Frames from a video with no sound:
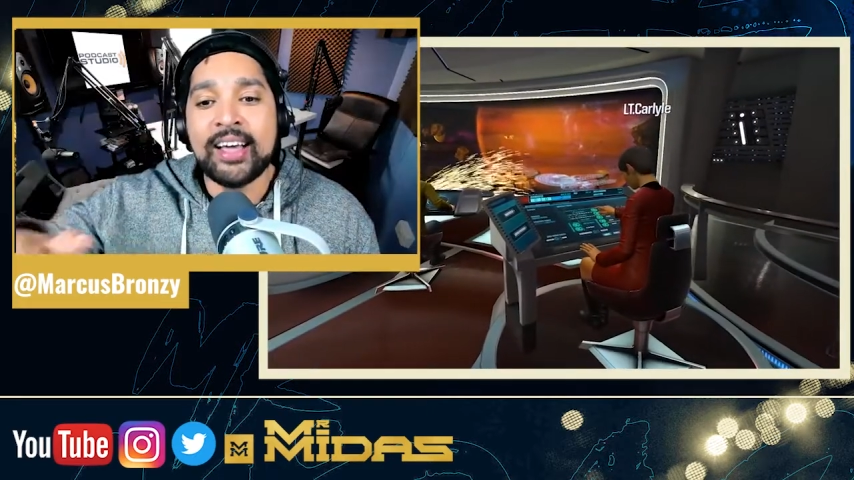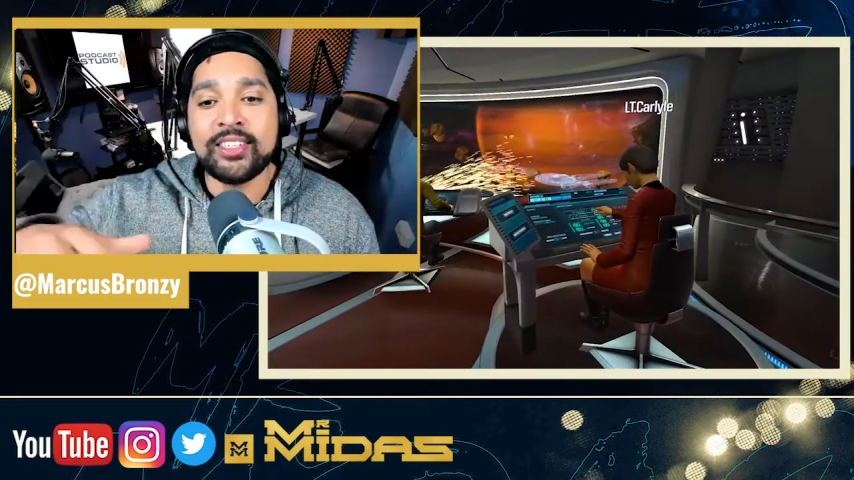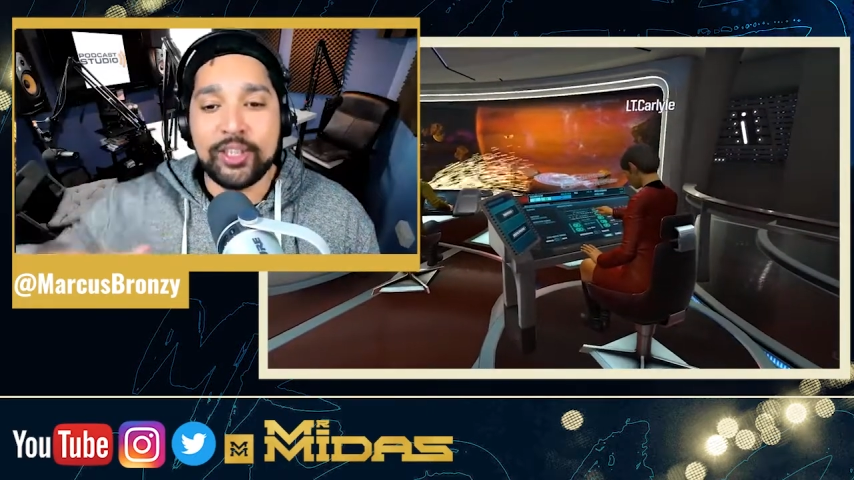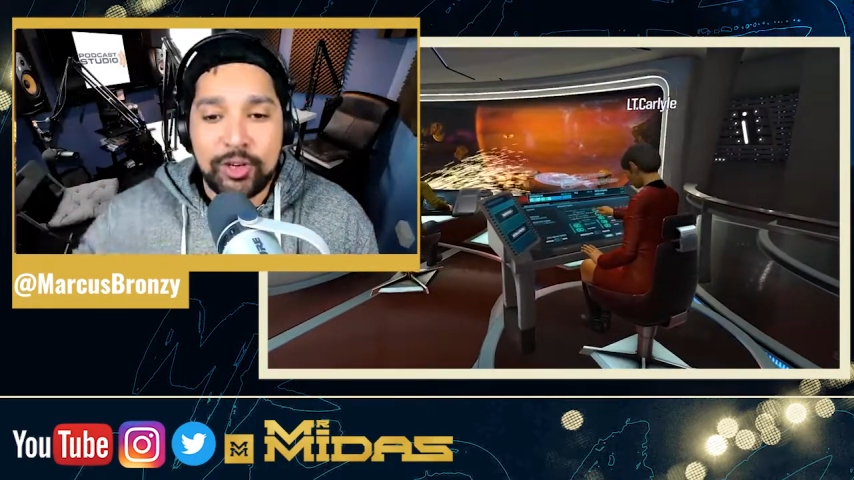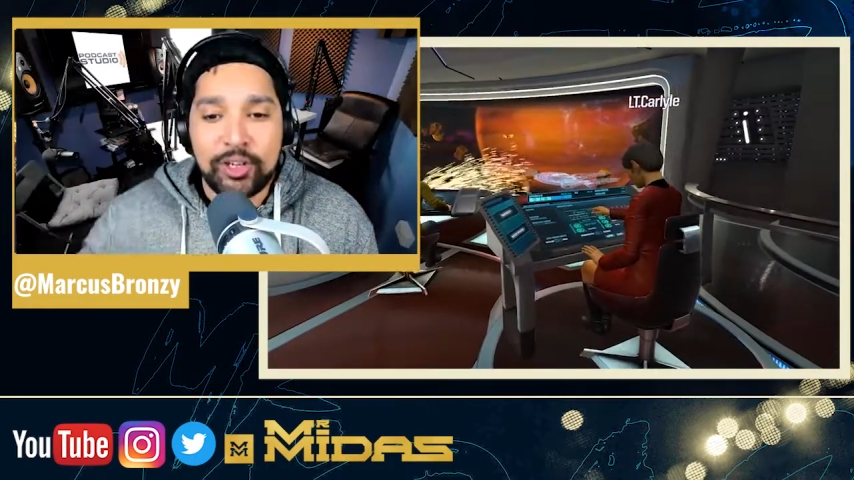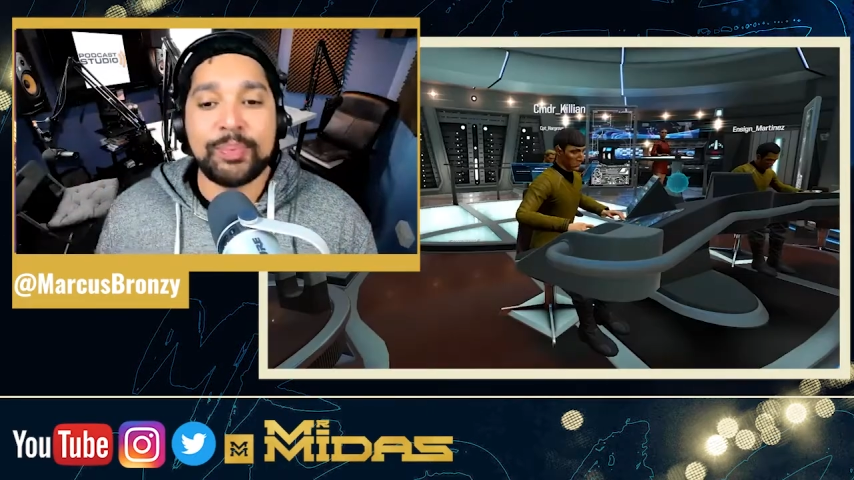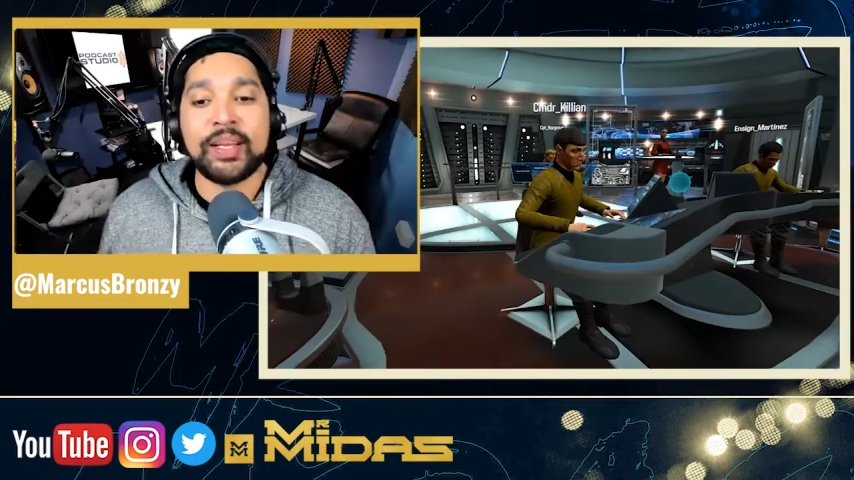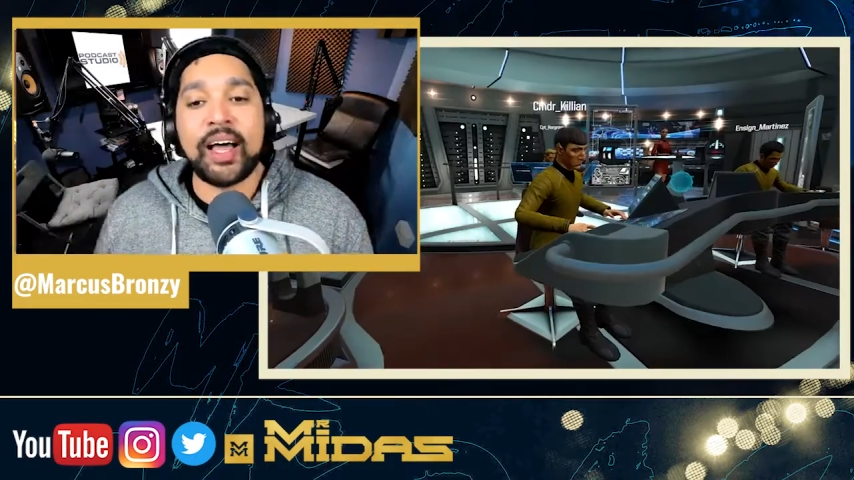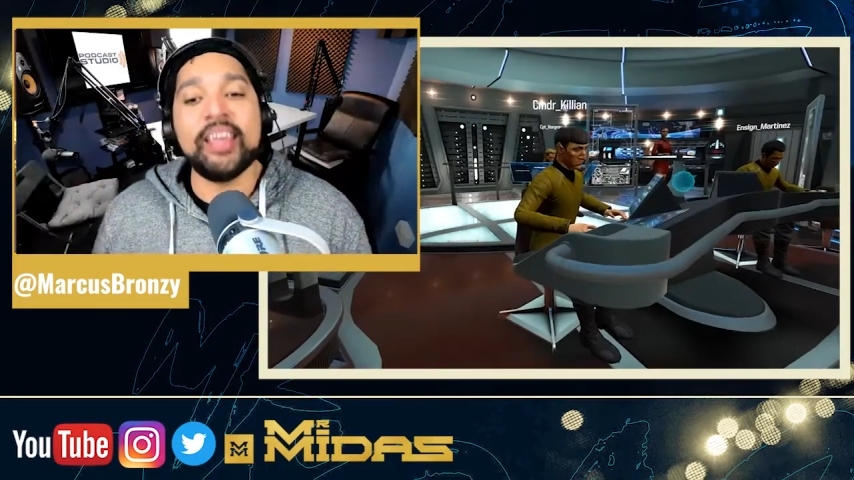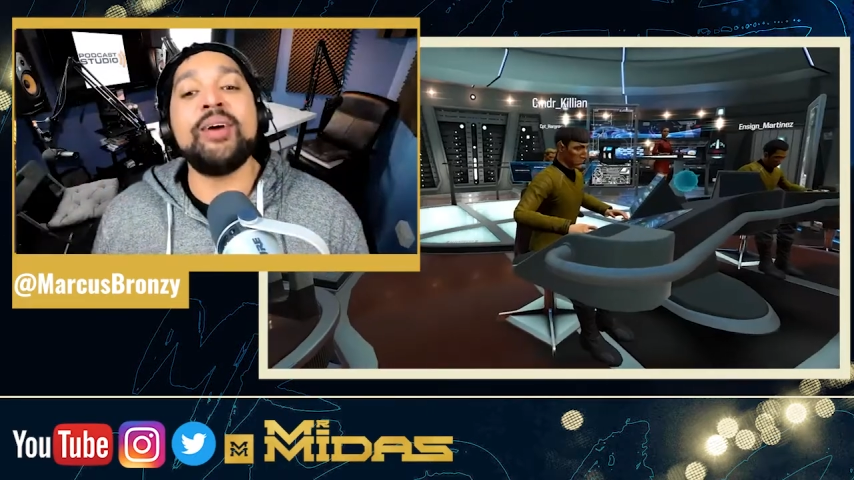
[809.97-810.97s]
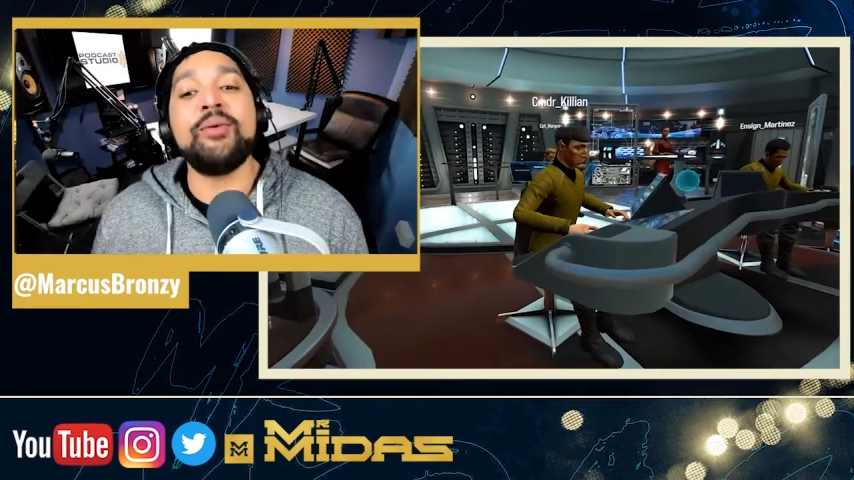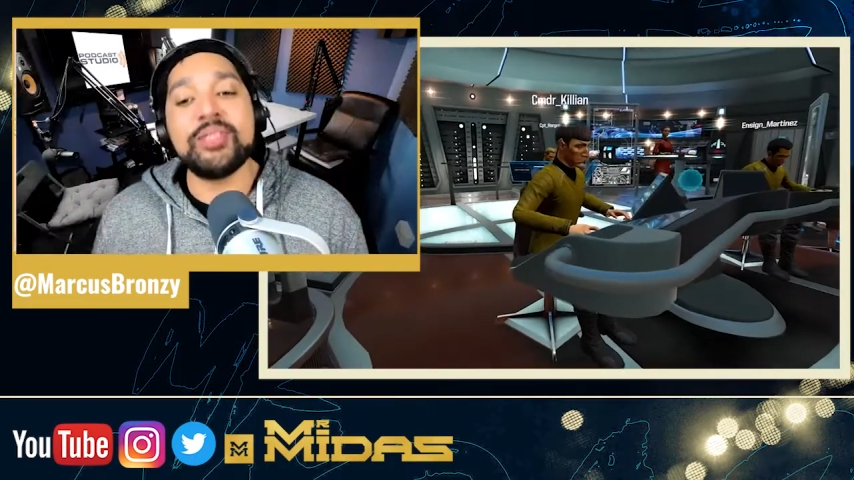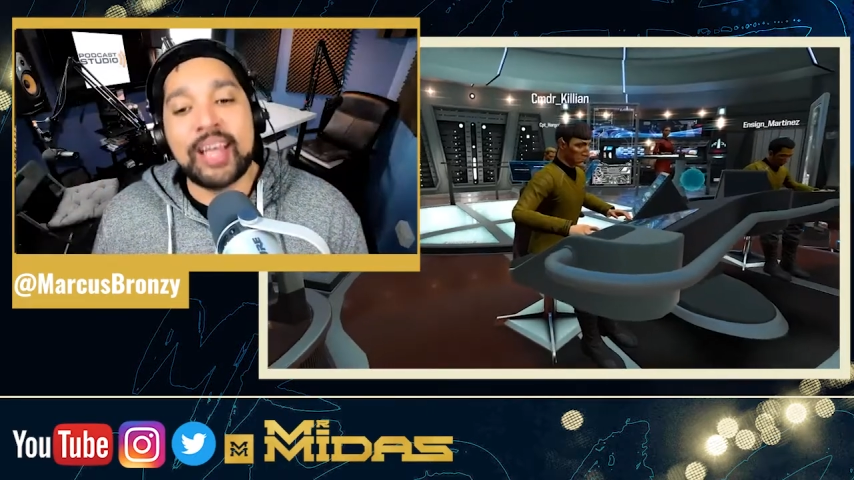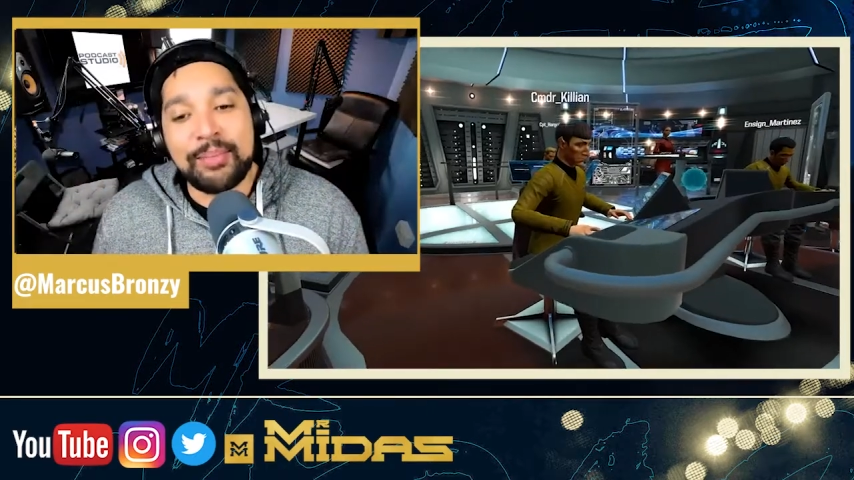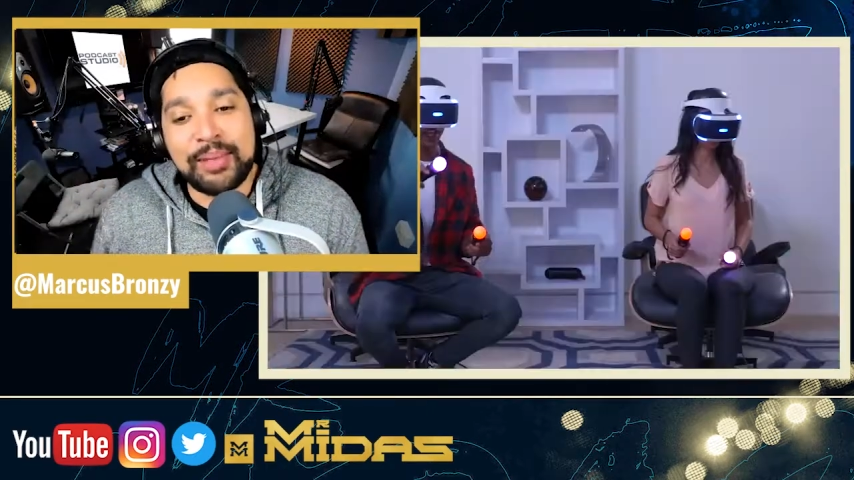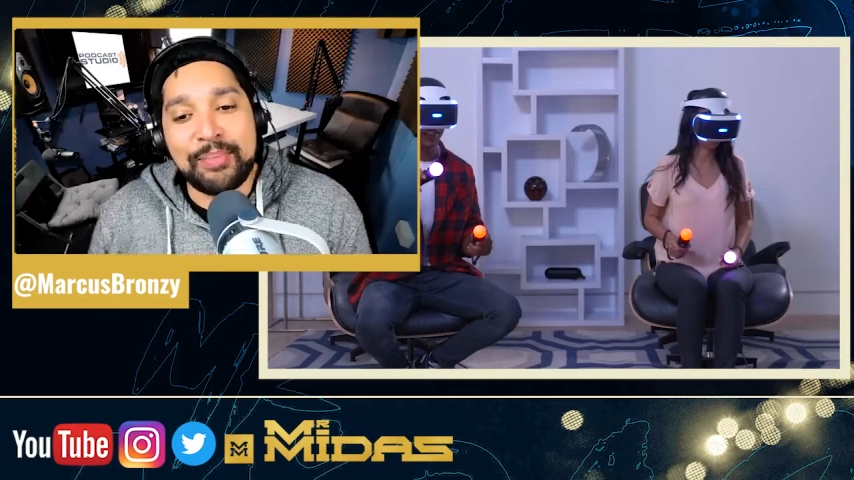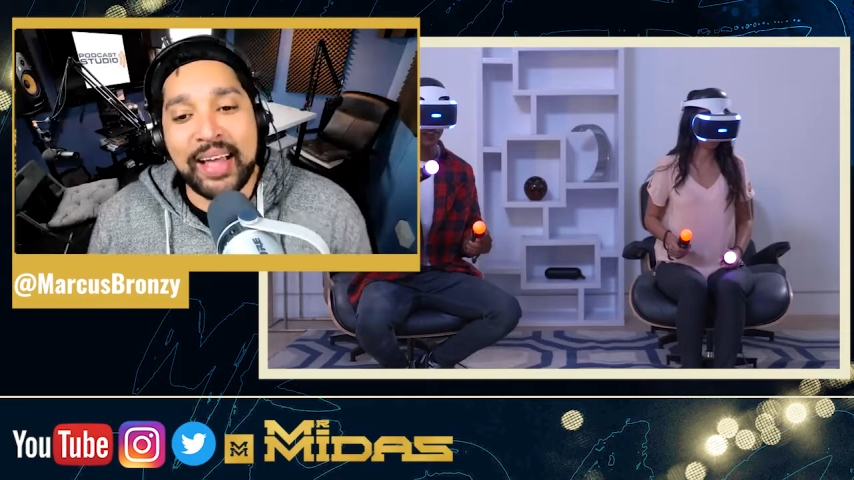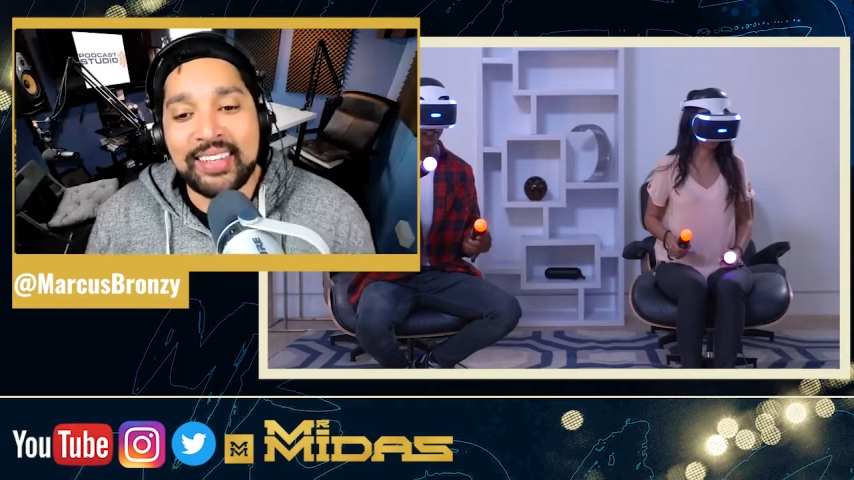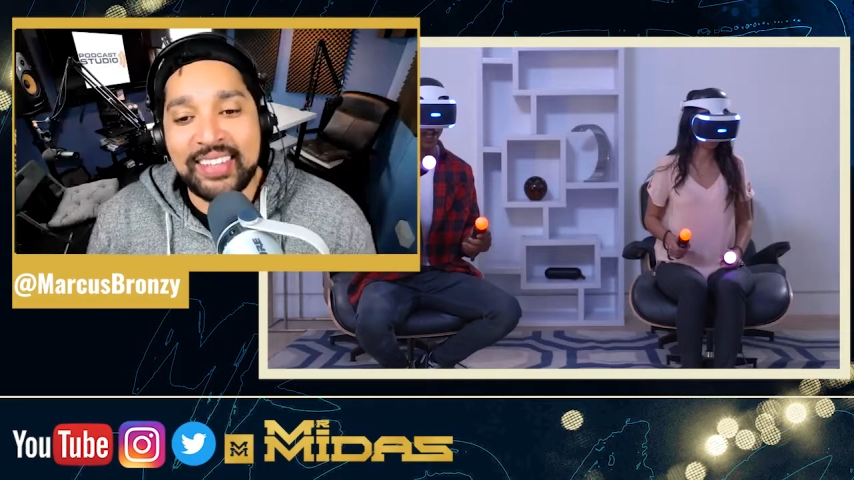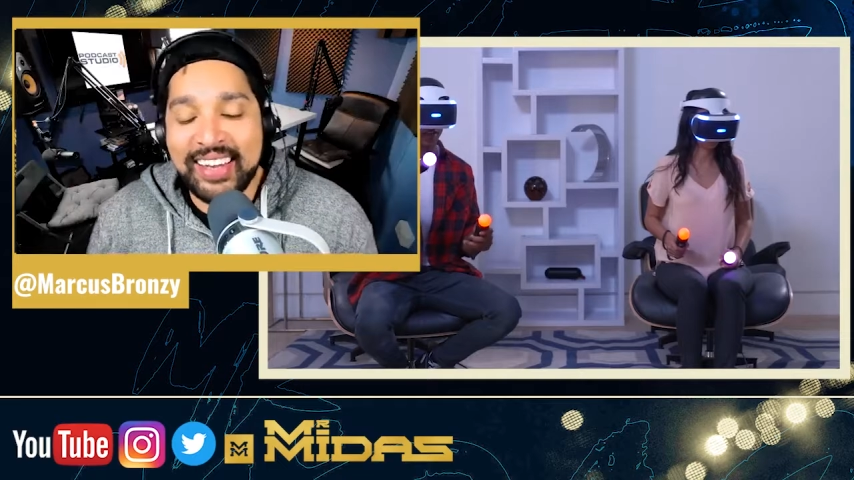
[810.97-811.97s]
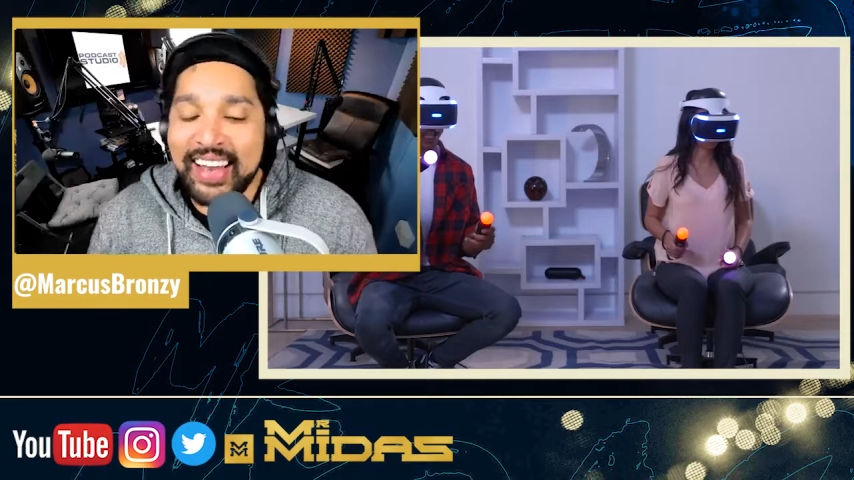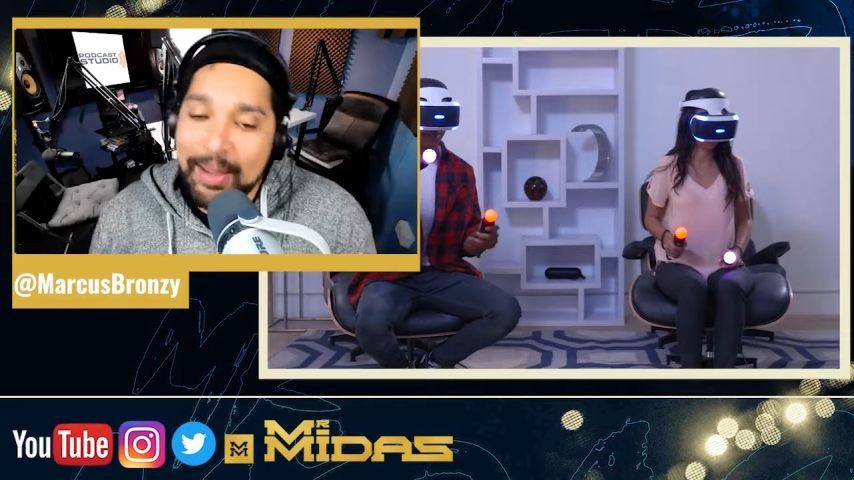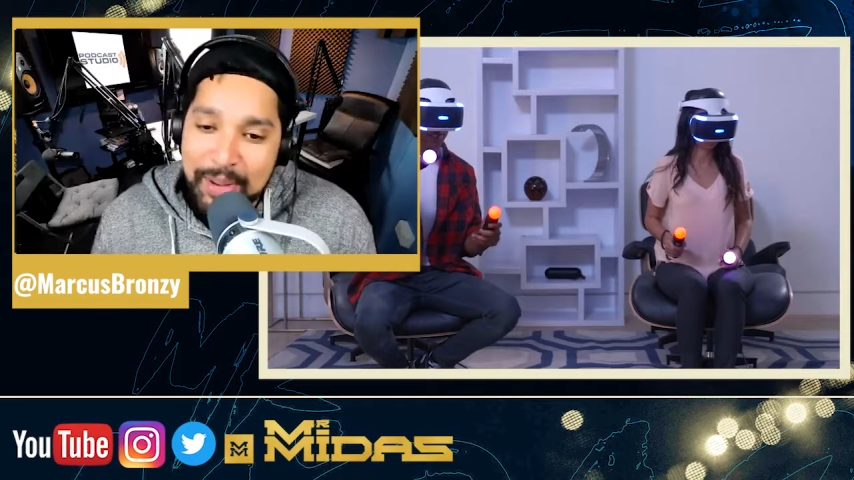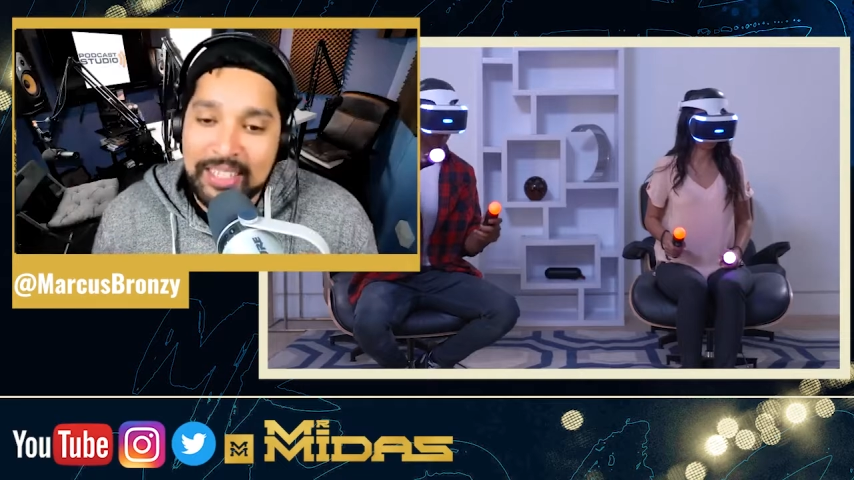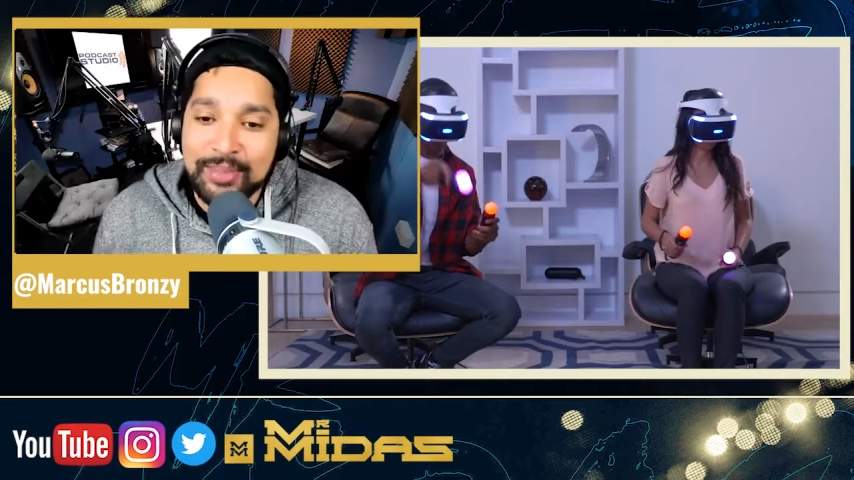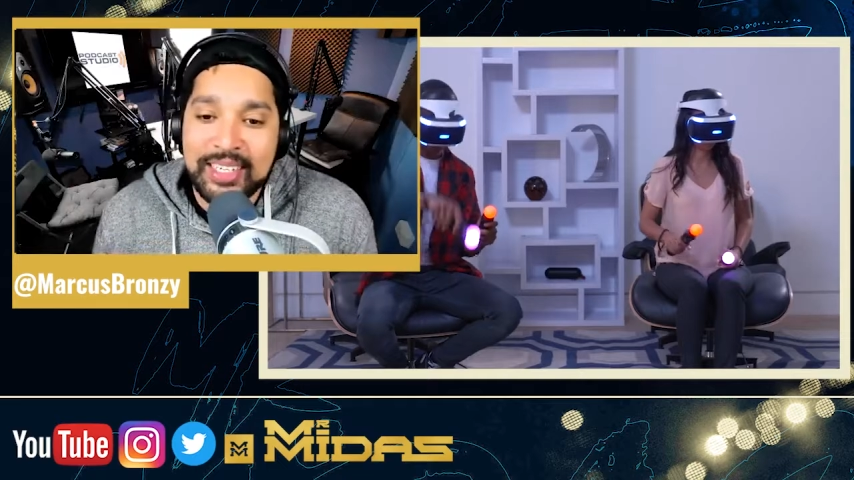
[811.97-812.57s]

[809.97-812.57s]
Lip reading: So you could be like, "Yeah, what's happening, man?" And like Benjamin